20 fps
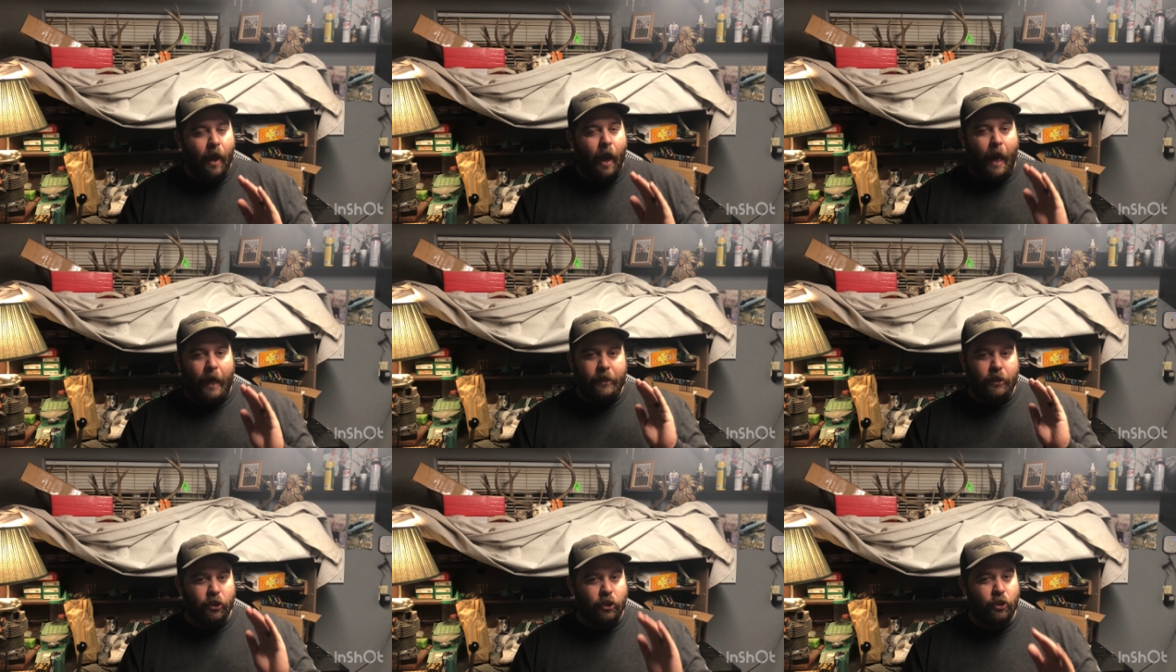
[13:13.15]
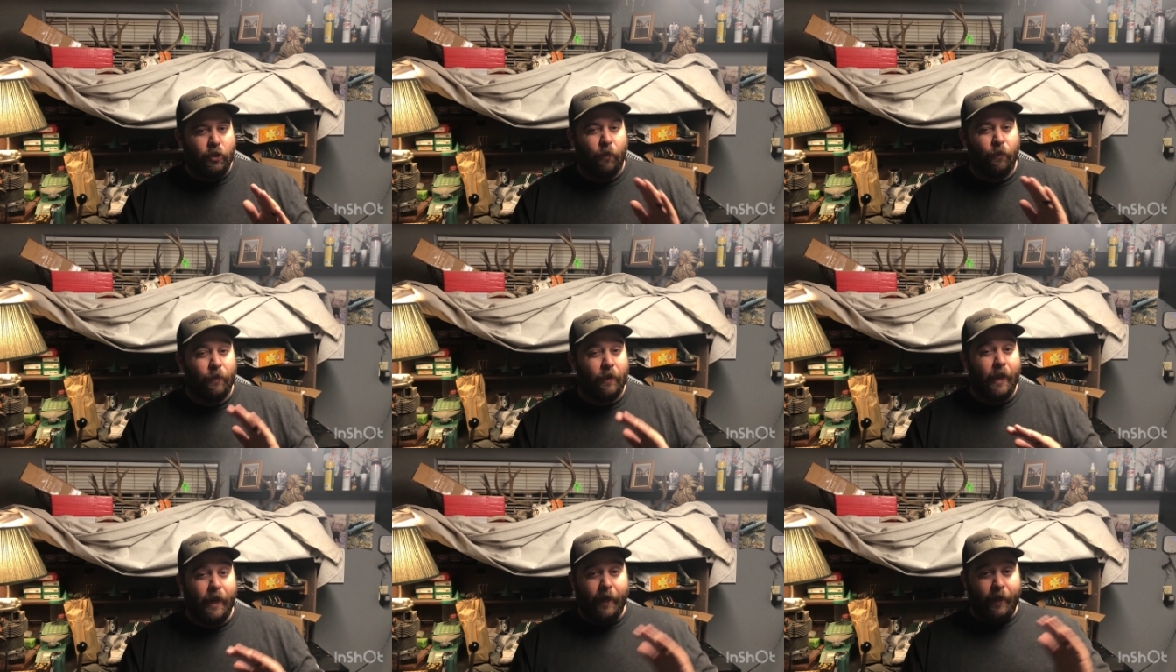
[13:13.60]
I just
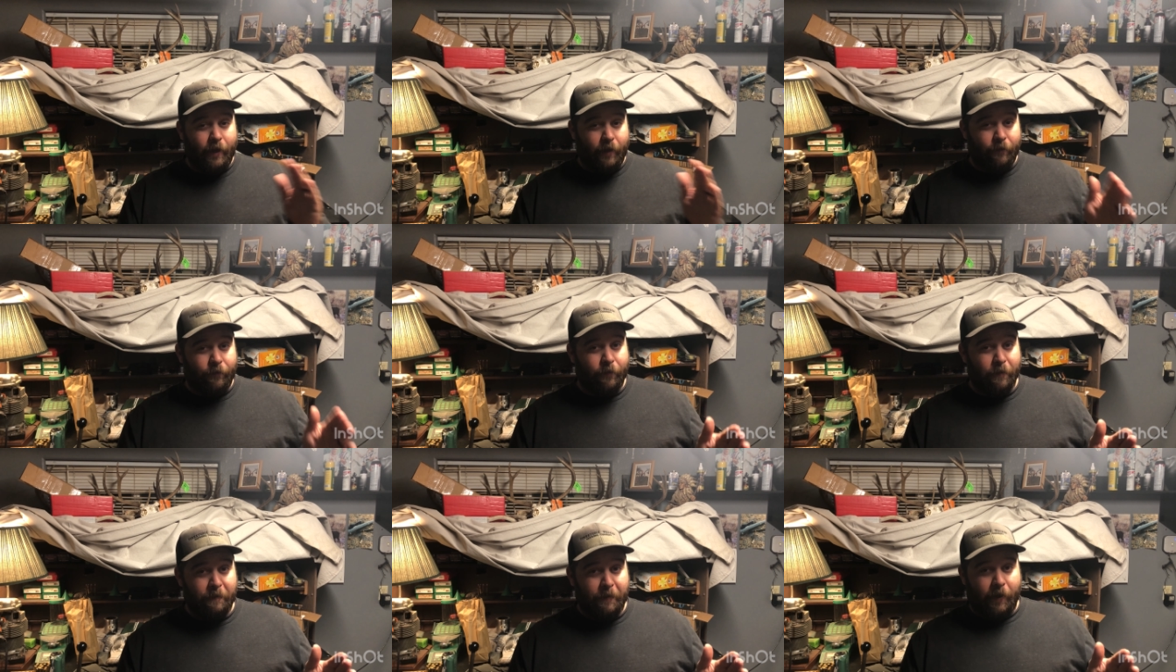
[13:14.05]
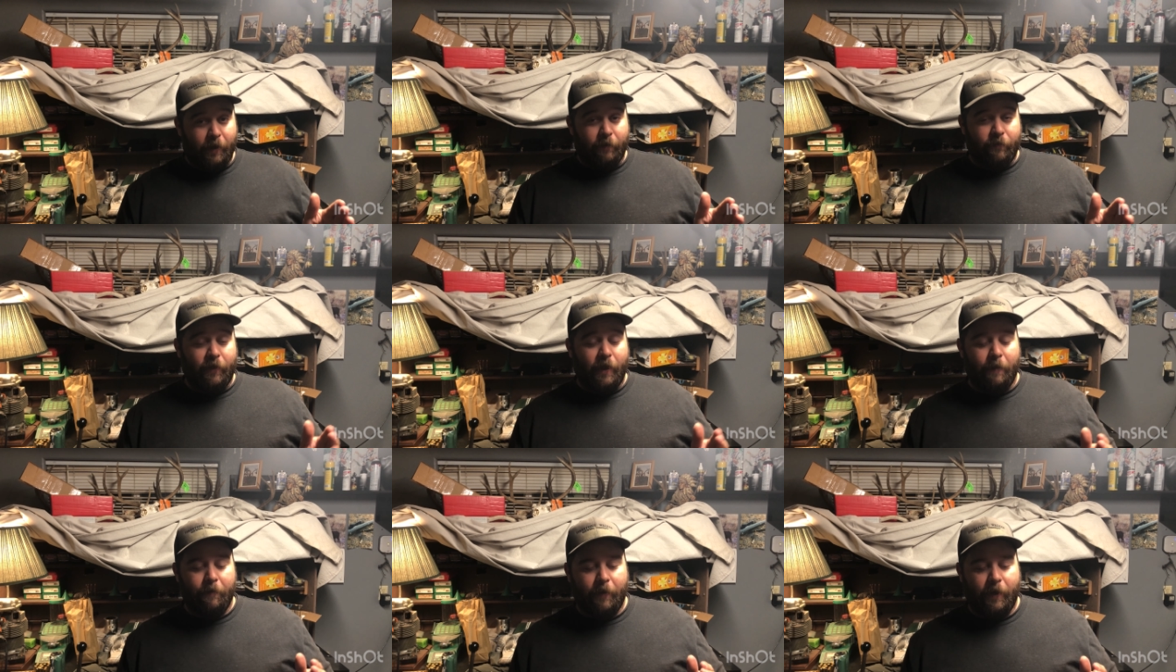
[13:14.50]
don't like it for me,
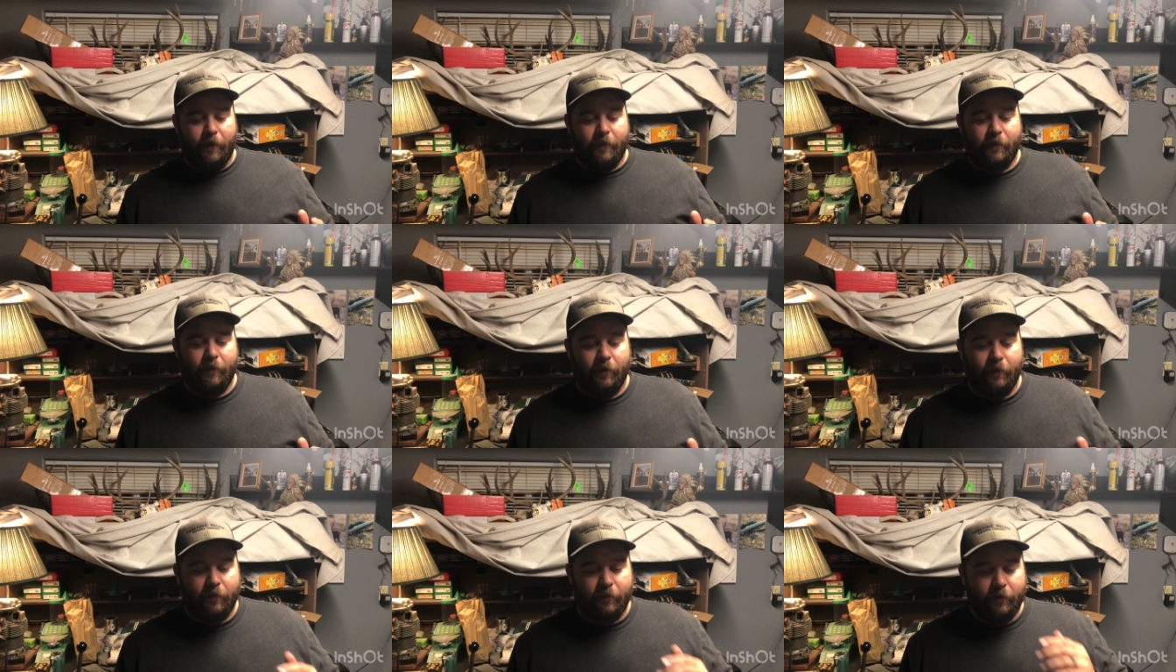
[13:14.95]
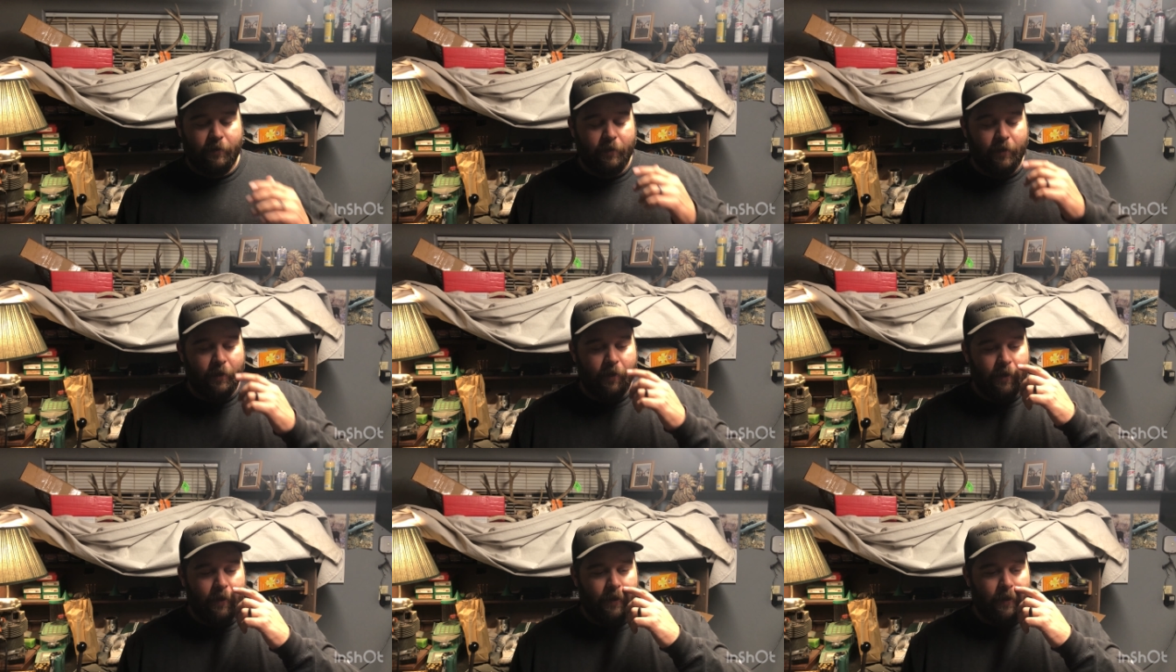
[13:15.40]
if that makes sense.
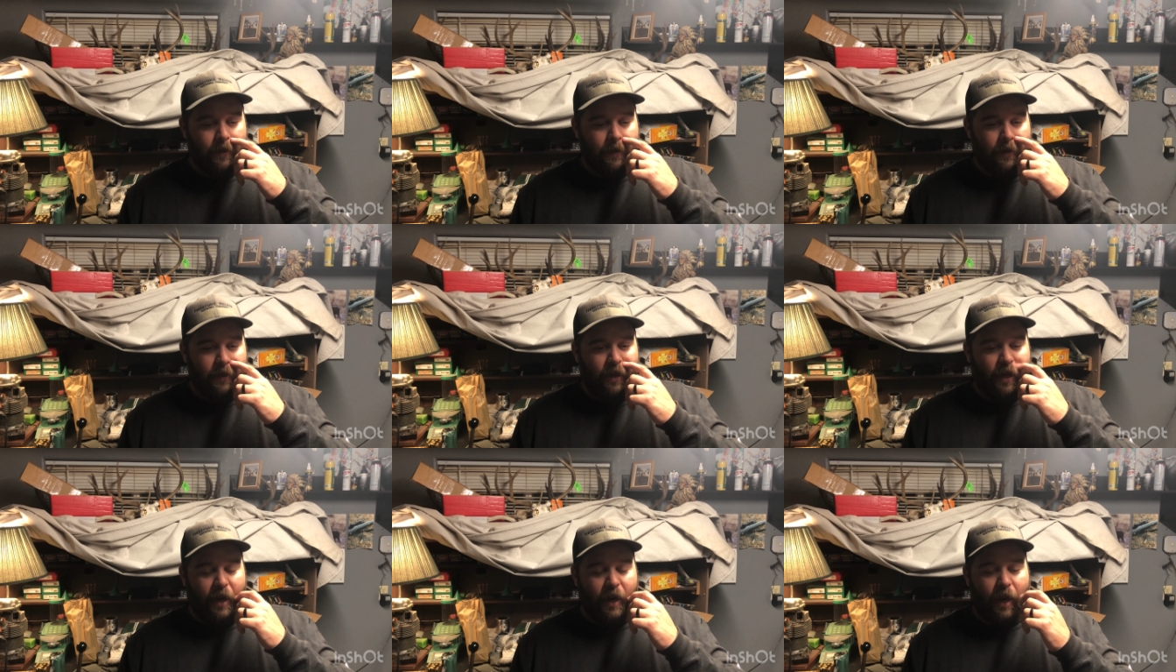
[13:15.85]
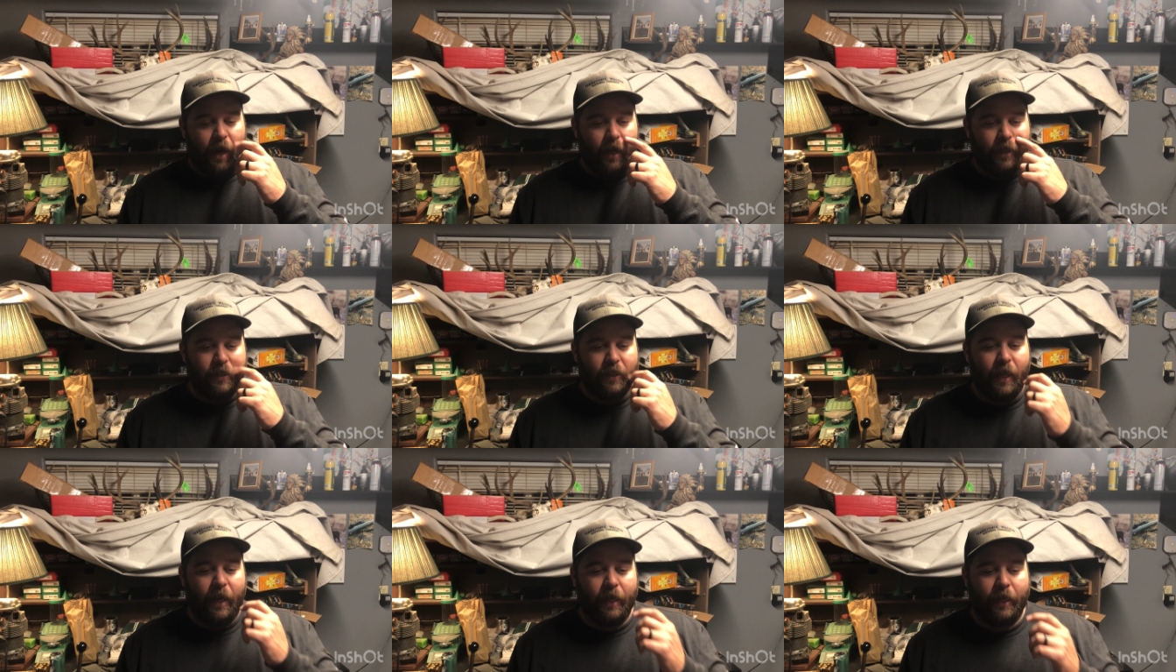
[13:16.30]
I
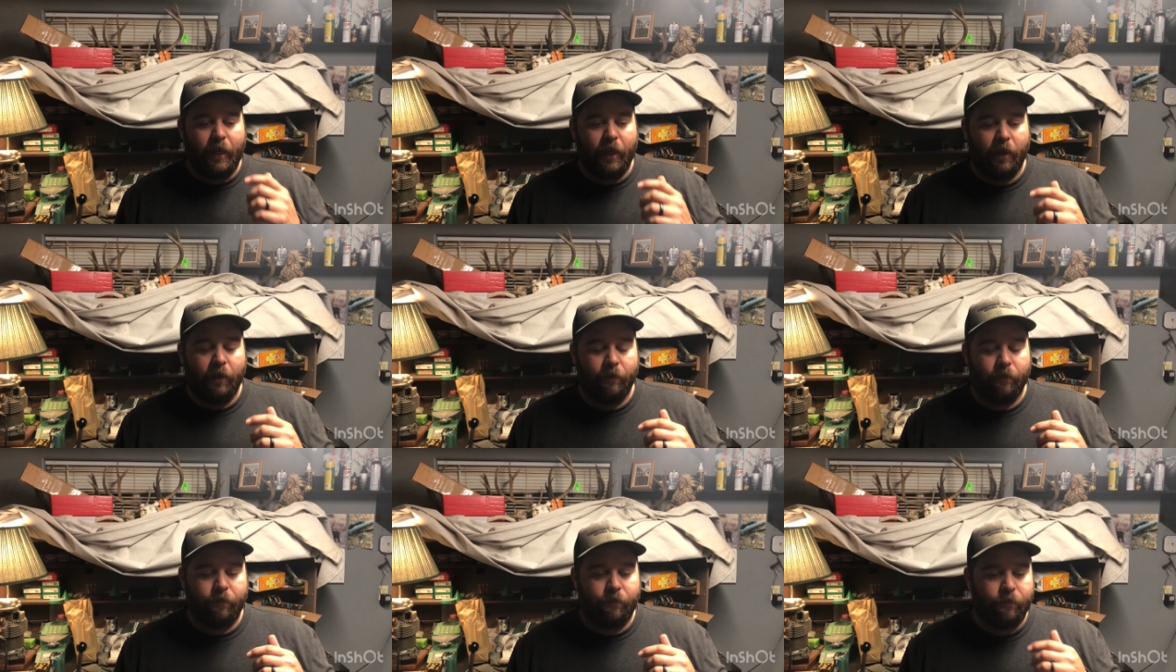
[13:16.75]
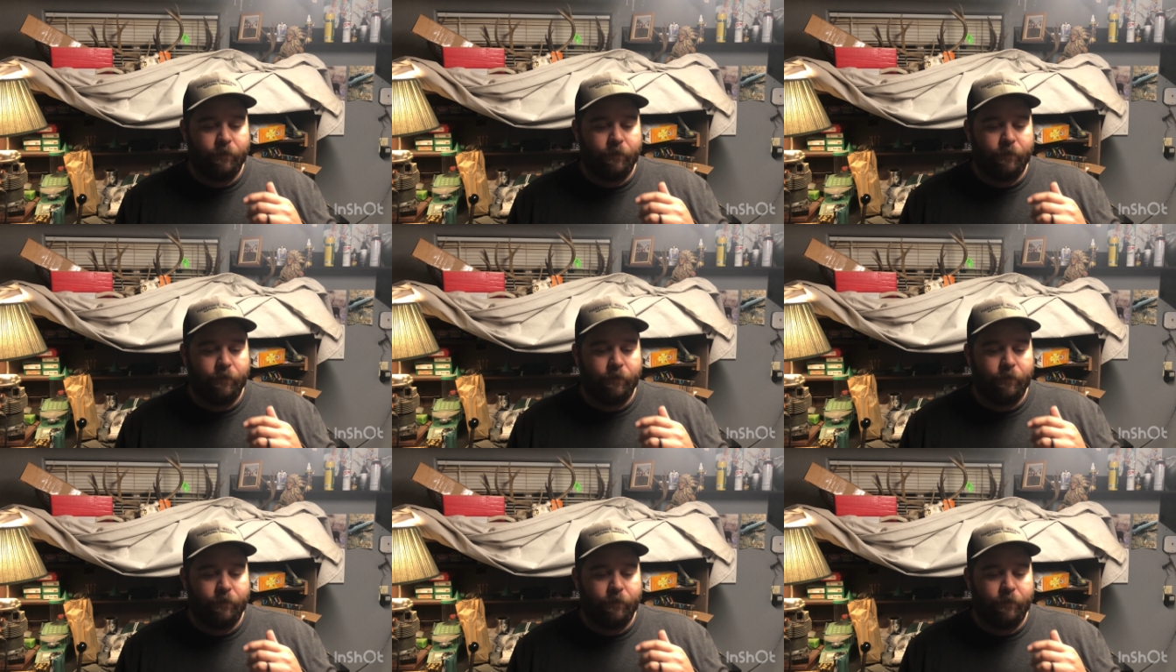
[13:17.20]
like it.